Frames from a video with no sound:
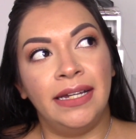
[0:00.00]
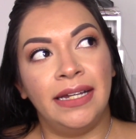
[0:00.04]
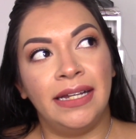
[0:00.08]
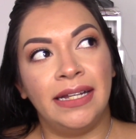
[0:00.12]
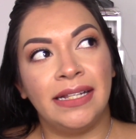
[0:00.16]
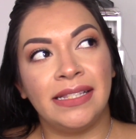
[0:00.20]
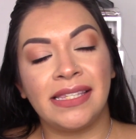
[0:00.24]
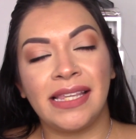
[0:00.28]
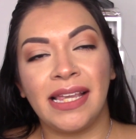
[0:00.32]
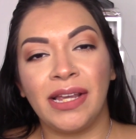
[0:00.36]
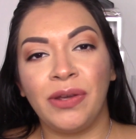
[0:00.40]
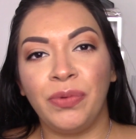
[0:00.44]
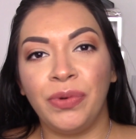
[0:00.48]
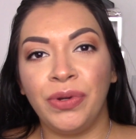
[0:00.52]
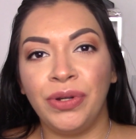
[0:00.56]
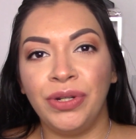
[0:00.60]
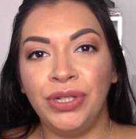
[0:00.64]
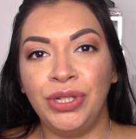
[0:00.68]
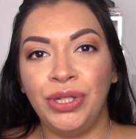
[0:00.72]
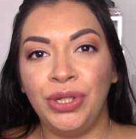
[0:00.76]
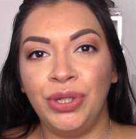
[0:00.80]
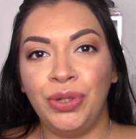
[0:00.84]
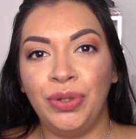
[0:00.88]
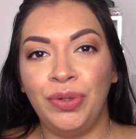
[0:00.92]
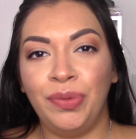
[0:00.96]
it's like where
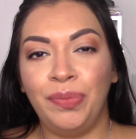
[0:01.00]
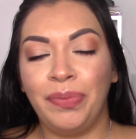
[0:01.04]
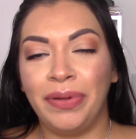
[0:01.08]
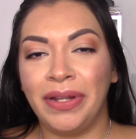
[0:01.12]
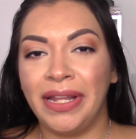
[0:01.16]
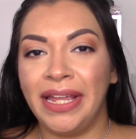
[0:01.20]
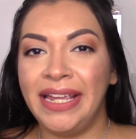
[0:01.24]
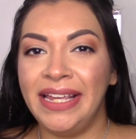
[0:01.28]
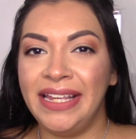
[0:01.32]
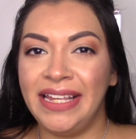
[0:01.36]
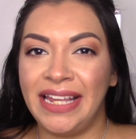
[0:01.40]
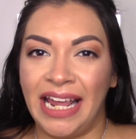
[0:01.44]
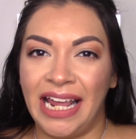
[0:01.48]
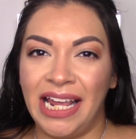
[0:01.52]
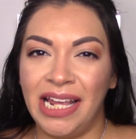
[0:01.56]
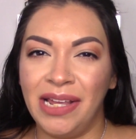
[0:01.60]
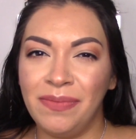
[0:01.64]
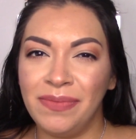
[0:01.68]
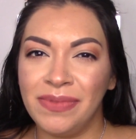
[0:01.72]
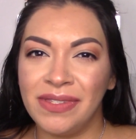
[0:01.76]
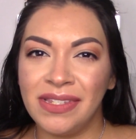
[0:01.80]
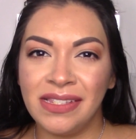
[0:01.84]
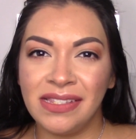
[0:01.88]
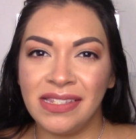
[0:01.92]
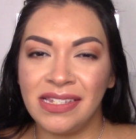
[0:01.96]
you play
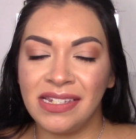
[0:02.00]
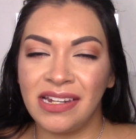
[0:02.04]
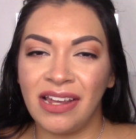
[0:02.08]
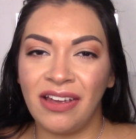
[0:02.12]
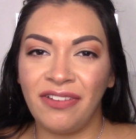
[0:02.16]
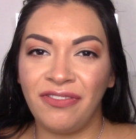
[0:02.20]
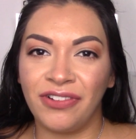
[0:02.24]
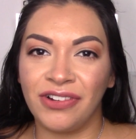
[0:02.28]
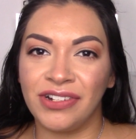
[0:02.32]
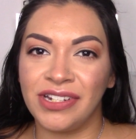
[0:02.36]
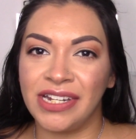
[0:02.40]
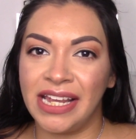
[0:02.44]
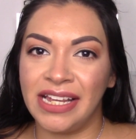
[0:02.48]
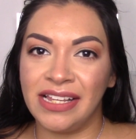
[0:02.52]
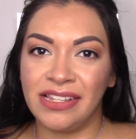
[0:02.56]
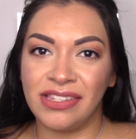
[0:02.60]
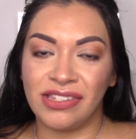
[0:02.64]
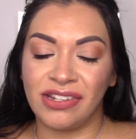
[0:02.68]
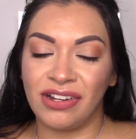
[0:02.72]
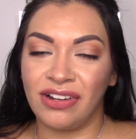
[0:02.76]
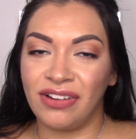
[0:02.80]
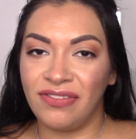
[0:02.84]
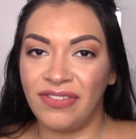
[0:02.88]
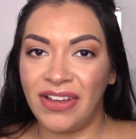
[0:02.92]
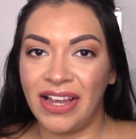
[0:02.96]
games and stuff or take
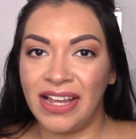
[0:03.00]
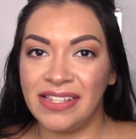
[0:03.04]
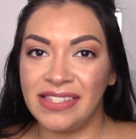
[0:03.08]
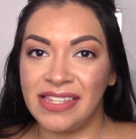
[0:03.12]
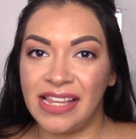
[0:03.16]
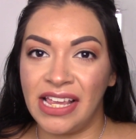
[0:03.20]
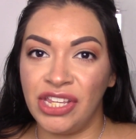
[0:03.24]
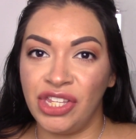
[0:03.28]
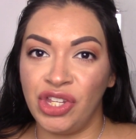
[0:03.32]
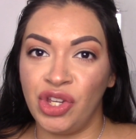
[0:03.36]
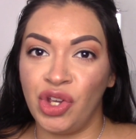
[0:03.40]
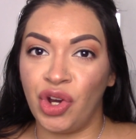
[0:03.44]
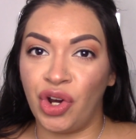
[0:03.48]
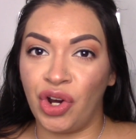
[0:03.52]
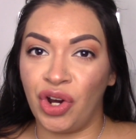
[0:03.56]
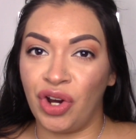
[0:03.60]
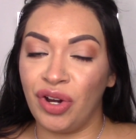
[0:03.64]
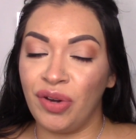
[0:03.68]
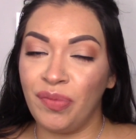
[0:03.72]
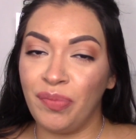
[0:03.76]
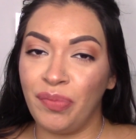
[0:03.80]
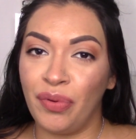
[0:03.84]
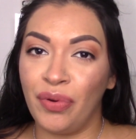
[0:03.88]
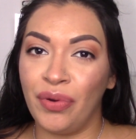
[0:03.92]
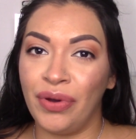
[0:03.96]
surveys and you
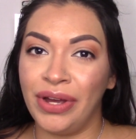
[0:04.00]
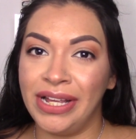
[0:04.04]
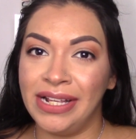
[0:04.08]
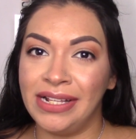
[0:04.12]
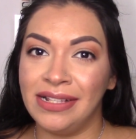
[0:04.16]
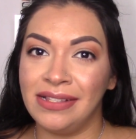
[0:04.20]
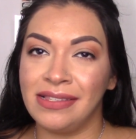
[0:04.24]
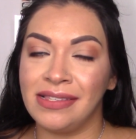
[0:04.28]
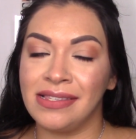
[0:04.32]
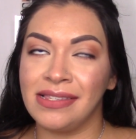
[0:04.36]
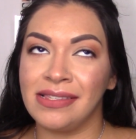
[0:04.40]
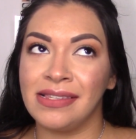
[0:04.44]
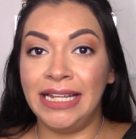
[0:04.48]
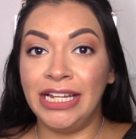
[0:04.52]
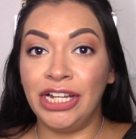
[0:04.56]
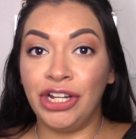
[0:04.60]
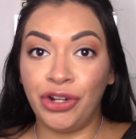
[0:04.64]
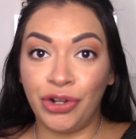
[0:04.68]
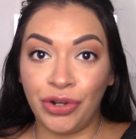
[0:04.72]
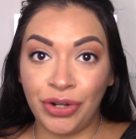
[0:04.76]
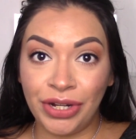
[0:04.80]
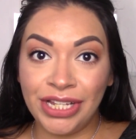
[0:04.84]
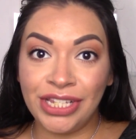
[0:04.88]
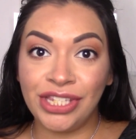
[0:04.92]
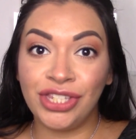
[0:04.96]
earn points.
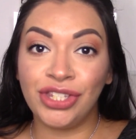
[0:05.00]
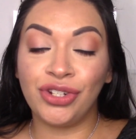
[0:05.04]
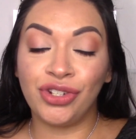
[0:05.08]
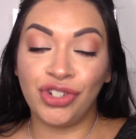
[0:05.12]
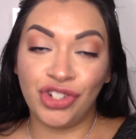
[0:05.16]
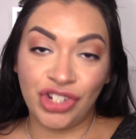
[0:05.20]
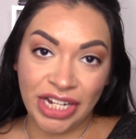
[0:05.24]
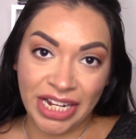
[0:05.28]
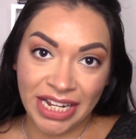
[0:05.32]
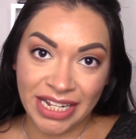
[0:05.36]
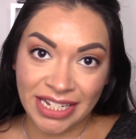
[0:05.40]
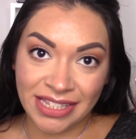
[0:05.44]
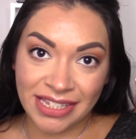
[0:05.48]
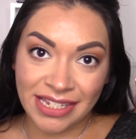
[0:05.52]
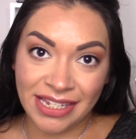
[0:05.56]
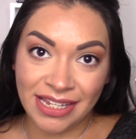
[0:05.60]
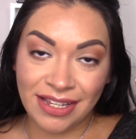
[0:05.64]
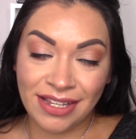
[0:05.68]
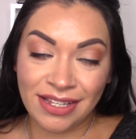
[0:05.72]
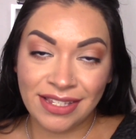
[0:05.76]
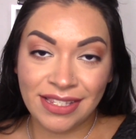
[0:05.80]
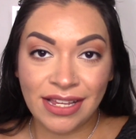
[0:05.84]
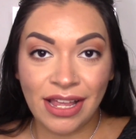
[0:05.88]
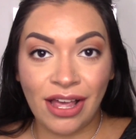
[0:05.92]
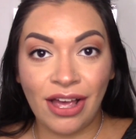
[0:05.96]
Increase your
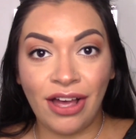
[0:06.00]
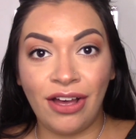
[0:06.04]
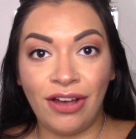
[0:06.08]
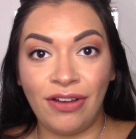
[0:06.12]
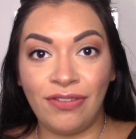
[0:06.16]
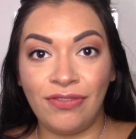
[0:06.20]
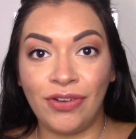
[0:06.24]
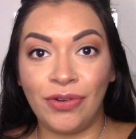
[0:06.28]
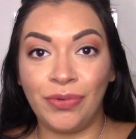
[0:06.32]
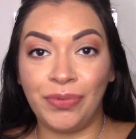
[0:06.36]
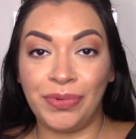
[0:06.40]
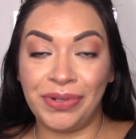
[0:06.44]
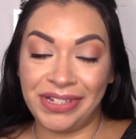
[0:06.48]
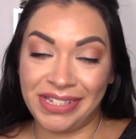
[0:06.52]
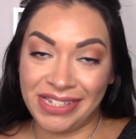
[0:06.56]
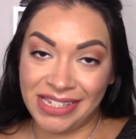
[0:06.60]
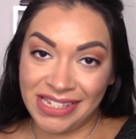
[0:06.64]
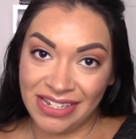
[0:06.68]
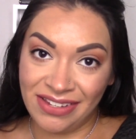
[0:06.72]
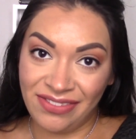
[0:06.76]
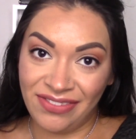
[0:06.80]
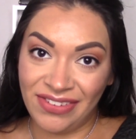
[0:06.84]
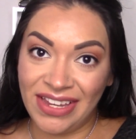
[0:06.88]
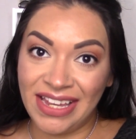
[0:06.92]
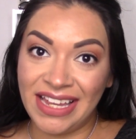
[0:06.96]
chances of
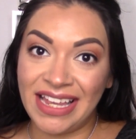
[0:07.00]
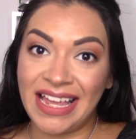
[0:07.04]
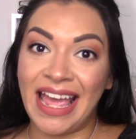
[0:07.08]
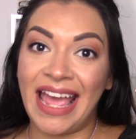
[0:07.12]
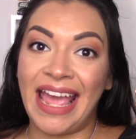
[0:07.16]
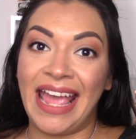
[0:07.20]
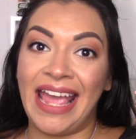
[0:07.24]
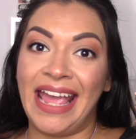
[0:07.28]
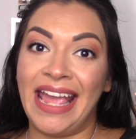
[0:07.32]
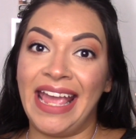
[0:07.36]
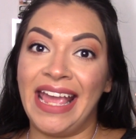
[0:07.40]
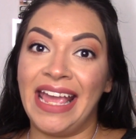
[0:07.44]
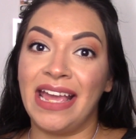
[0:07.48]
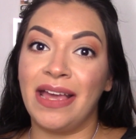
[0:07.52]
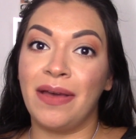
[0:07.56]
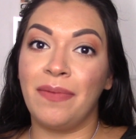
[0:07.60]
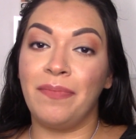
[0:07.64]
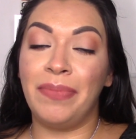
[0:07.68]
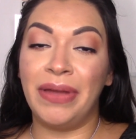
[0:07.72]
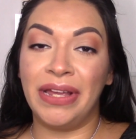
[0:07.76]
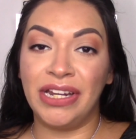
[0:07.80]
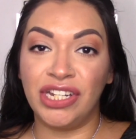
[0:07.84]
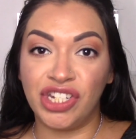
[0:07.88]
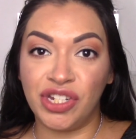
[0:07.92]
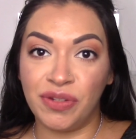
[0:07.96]
receiving a
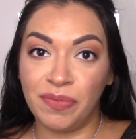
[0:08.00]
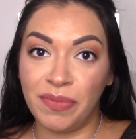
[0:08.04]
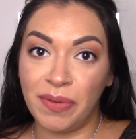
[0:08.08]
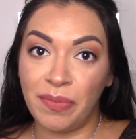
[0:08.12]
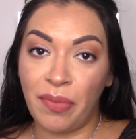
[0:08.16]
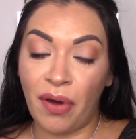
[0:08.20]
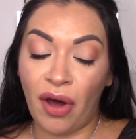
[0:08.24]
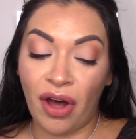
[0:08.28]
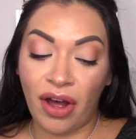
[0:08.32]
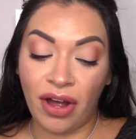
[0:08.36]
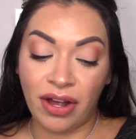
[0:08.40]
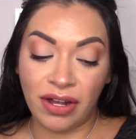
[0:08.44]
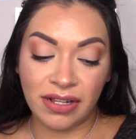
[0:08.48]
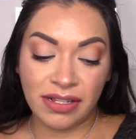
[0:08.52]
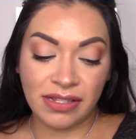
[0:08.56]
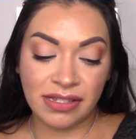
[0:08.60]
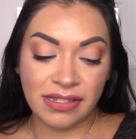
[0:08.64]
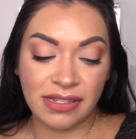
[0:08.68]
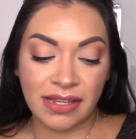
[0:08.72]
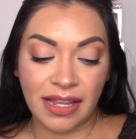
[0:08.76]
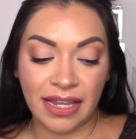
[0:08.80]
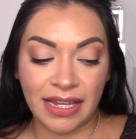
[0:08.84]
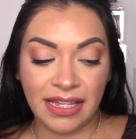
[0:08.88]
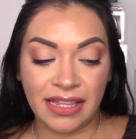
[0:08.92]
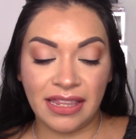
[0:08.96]
Pinch Me
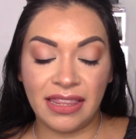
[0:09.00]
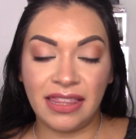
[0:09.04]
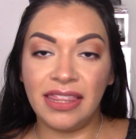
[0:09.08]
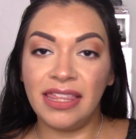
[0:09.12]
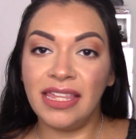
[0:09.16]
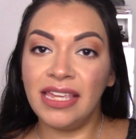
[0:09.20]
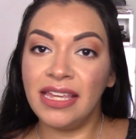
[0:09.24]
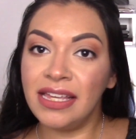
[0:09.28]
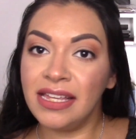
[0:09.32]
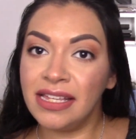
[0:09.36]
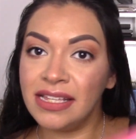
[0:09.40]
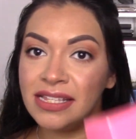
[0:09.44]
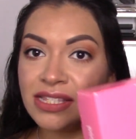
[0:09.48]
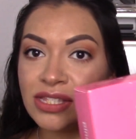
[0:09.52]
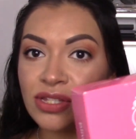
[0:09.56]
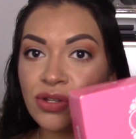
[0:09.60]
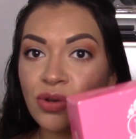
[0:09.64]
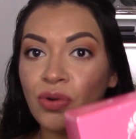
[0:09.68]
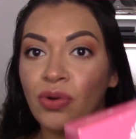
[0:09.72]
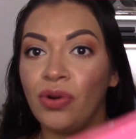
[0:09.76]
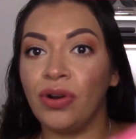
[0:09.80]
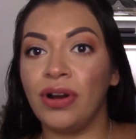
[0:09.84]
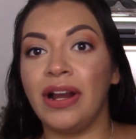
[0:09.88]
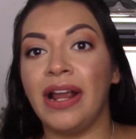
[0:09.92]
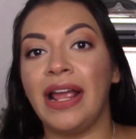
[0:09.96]
box like this
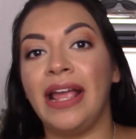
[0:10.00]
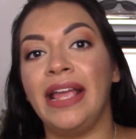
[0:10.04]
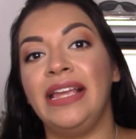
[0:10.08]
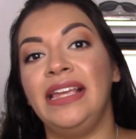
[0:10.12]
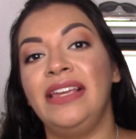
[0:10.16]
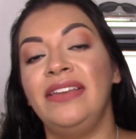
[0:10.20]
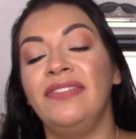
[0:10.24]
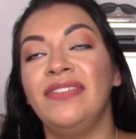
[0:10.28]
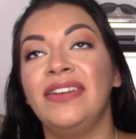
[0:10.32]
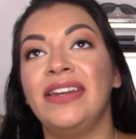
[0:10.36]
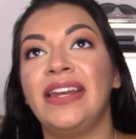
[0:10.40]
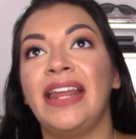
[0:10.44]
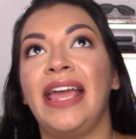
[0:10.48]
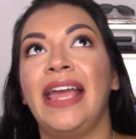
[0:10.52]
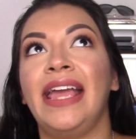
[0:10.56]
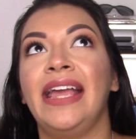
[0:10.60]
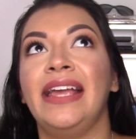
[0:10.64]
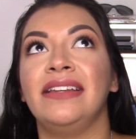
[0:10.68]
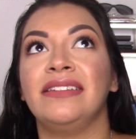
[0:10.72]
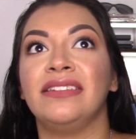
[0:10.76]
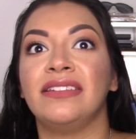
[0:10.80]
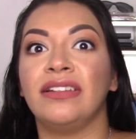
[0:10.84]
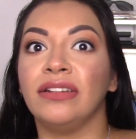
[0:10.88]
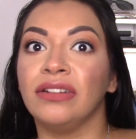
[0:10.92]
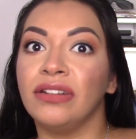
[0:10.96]
or even
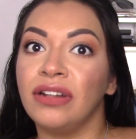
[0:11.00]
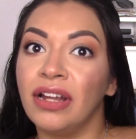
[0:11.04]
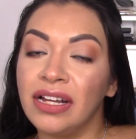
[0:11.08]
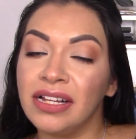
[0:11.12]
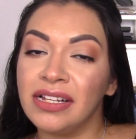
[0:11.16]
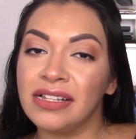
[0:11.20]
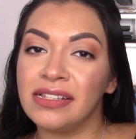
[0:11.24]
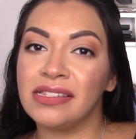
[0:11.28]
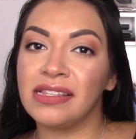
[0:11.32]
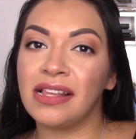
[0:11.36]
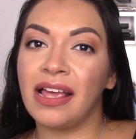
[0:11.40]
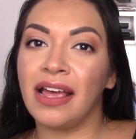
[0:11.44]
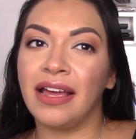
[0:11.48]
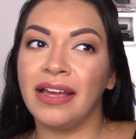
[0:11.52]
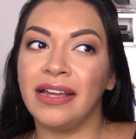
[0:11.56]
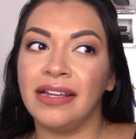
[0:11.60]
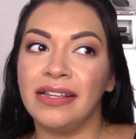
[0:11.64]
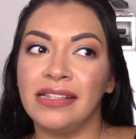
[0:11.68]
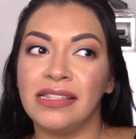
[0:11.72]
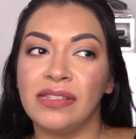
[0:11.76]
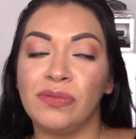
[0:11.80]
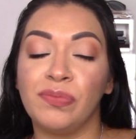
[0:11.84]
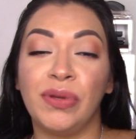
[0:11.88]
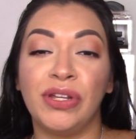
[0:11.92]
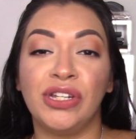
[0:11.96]
a deluxe
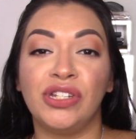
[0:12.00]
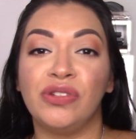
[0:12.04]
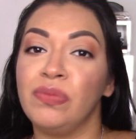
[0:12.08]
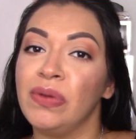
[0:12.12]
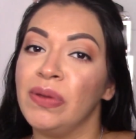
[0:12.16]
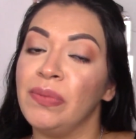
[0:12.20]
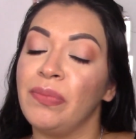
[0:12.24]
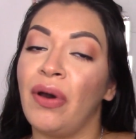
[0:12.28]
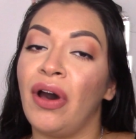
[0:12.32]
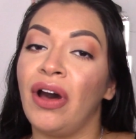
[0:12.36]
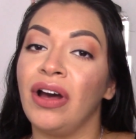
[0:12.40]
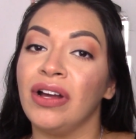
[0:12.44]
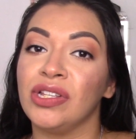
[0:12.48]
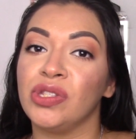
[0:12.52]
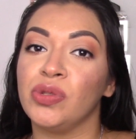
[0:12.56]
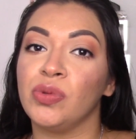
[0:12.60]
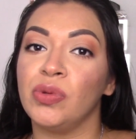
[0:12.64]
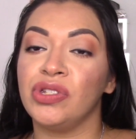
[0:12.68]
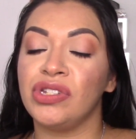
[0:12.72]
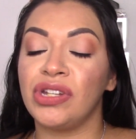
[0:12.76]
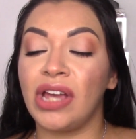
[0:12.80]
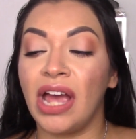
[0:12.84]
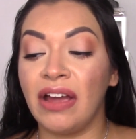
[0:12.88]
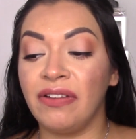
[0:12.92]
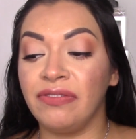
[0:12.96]
size Pinch Me box,
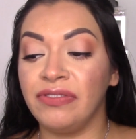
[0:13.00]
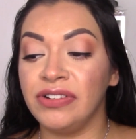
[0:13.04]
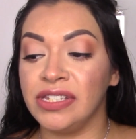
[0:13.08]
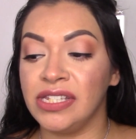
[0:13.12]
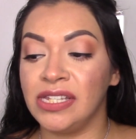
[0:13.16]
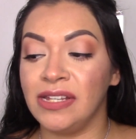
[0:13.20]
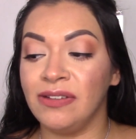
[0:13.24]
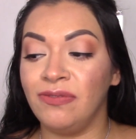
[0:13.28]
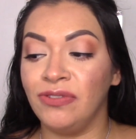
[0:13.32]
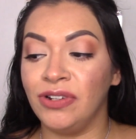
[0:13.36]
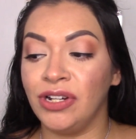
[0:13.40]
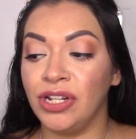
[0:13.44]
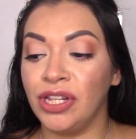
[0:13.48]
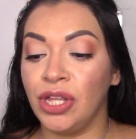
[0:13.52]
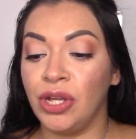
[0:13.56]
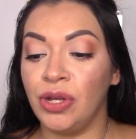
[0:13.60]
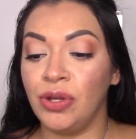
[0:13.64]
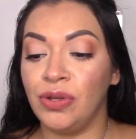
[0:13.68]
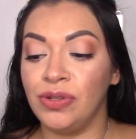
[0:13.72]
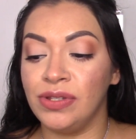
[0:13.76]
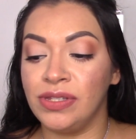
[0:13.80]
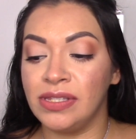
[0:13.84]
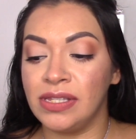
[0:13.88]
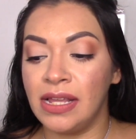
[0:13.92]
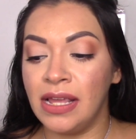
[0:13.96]
which I've received one of
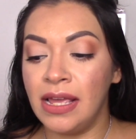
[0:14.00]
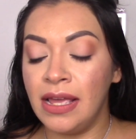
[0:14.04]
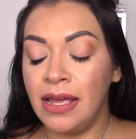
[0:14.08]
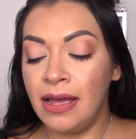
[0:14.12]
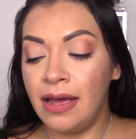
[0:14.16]
those